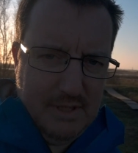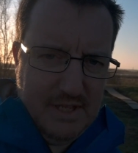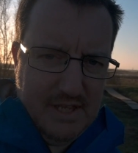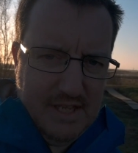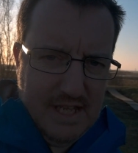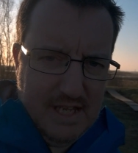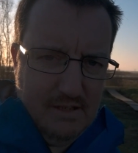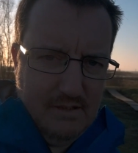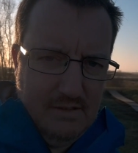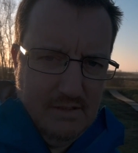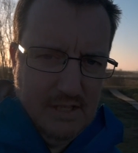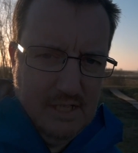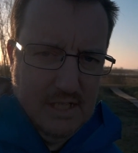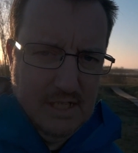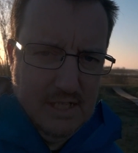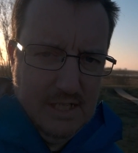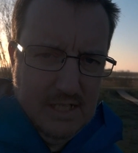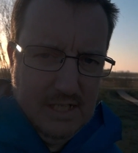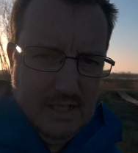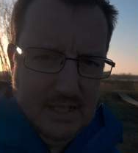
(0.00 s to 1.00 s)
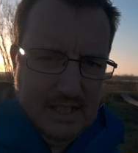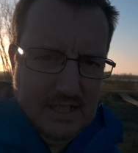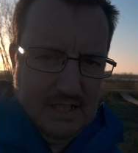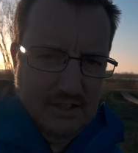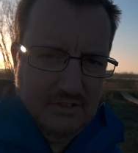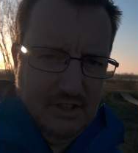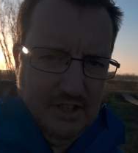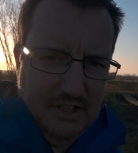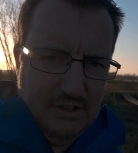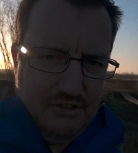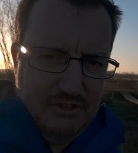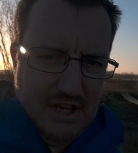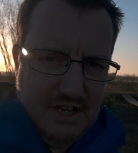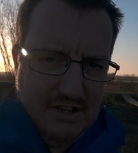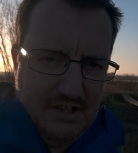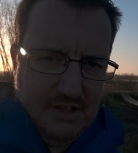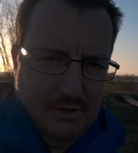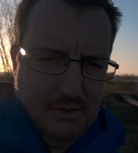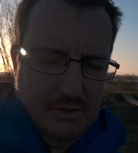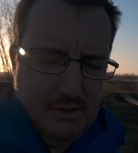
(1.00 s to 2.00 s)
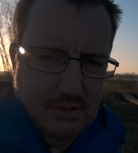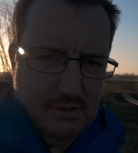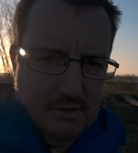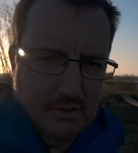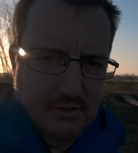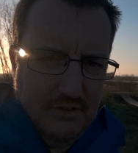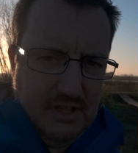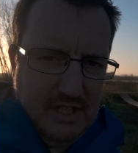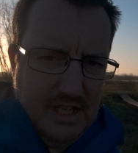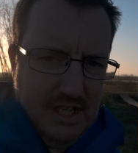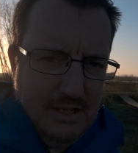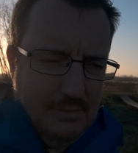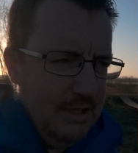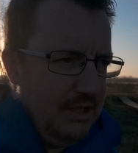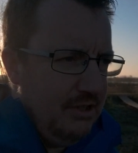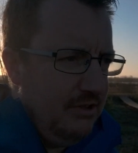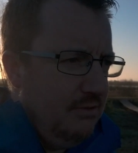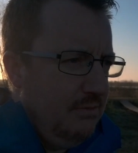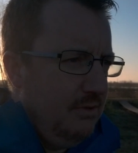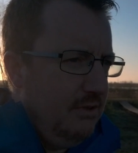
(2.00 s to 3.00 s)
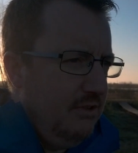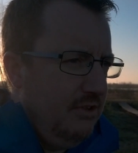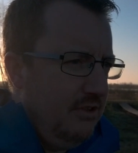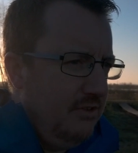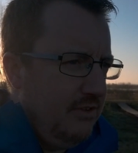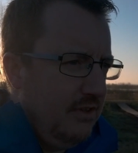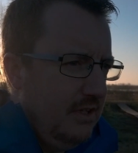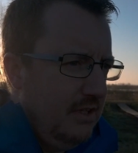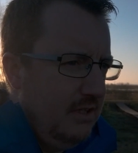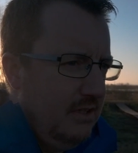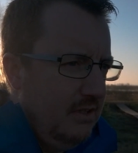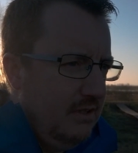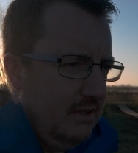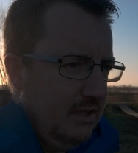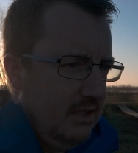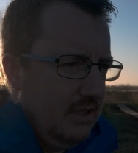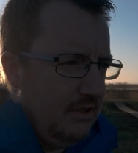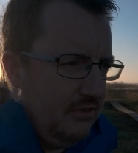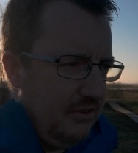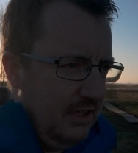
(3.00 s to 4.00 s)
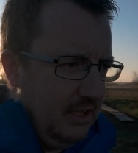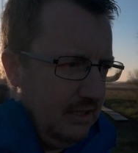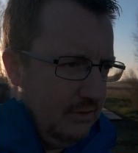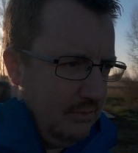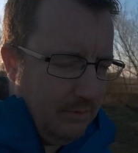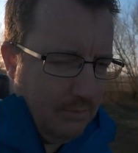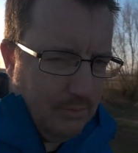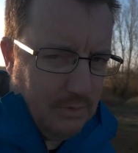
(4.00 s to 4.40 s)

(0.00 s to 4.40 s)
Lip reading: be then casting a shadow across the image, which is the last thing that we